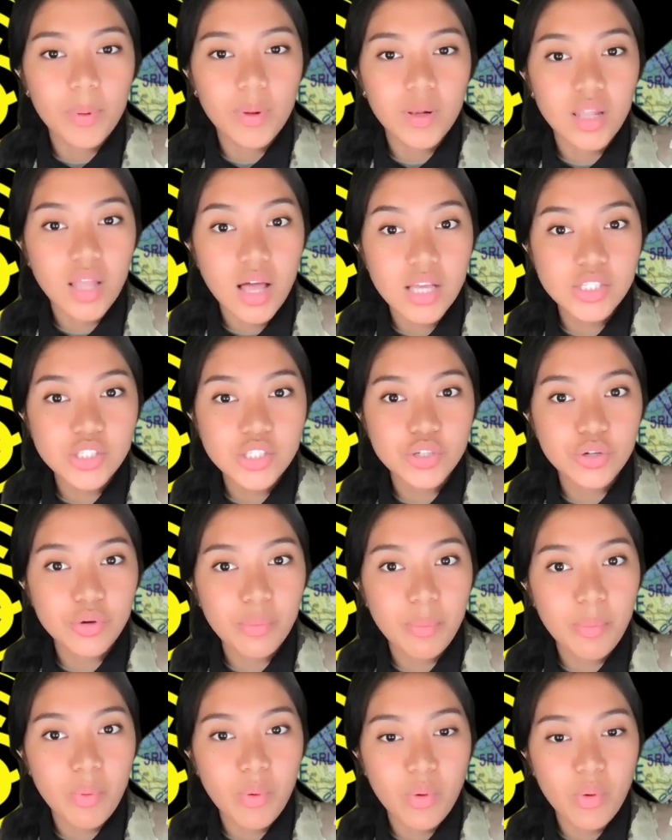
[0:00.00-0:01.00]
plot
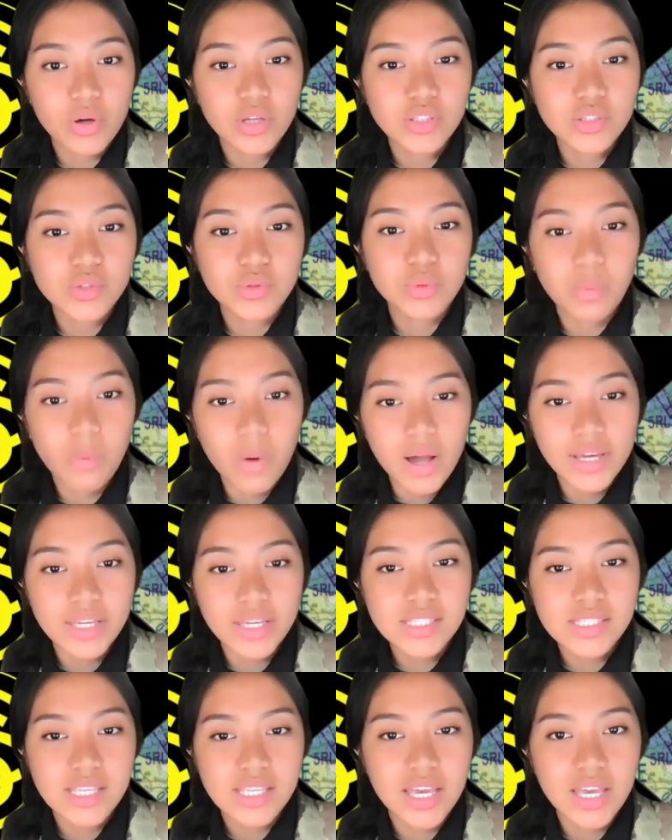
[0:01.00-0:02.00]
your point
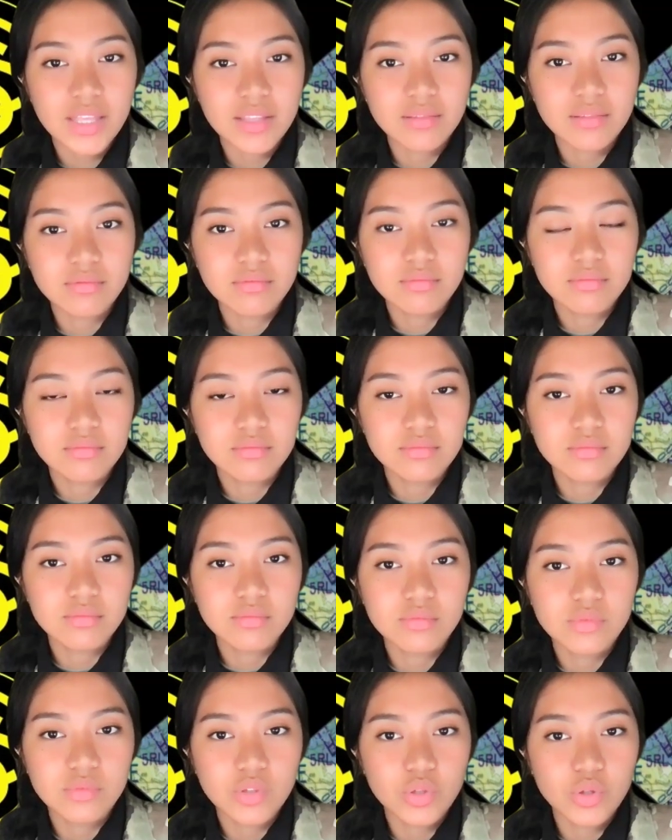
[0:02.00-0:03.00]
twice and
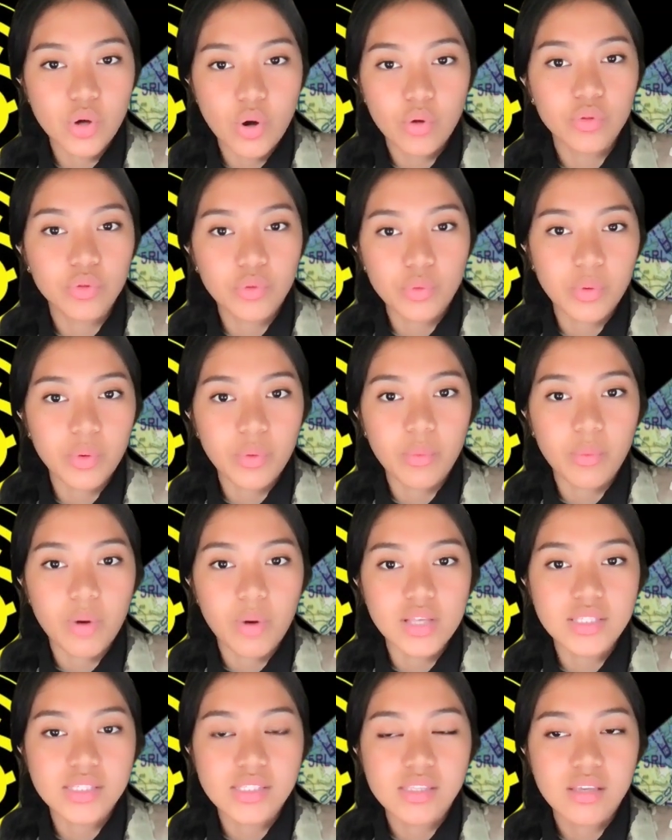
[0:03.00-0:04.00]
go through it
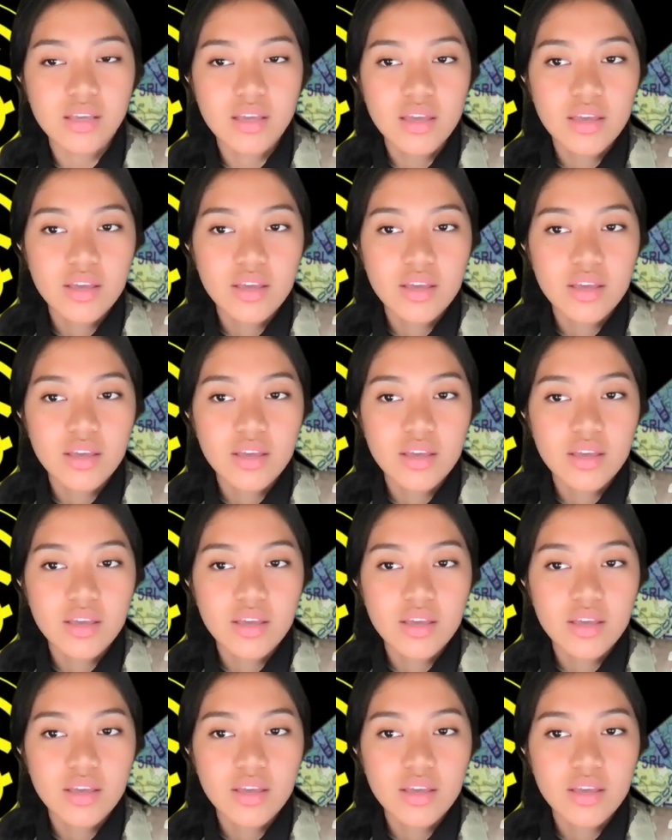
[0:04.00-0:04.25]
once.